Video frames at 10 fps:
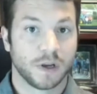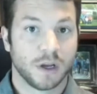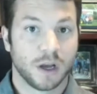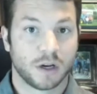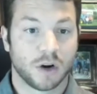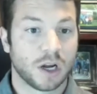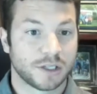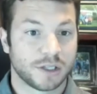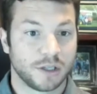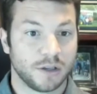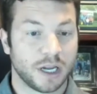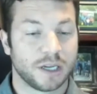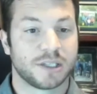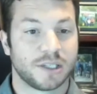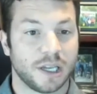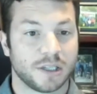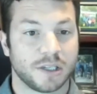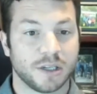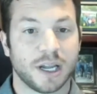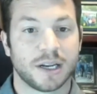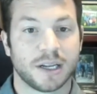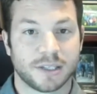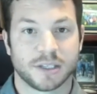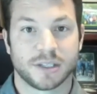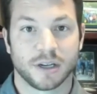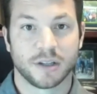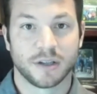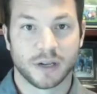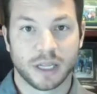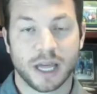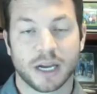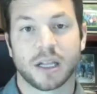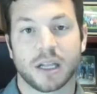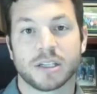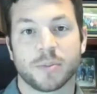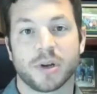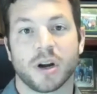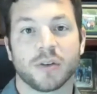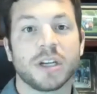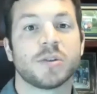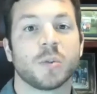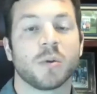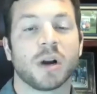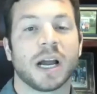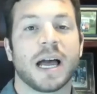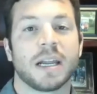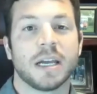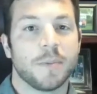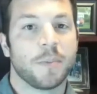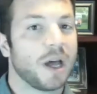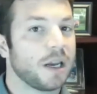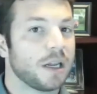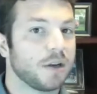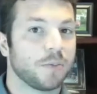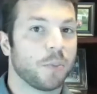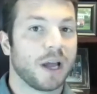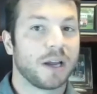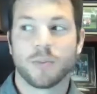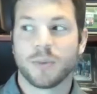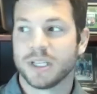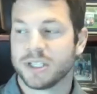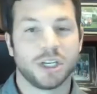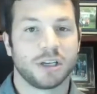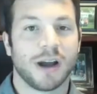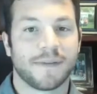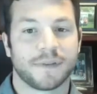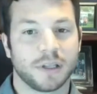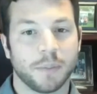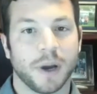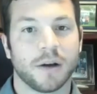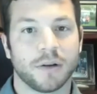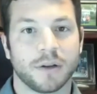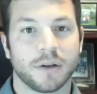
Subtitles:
across the United States. So you've got a lot of clients up in our region where we're at, but you're by no means geographically bound.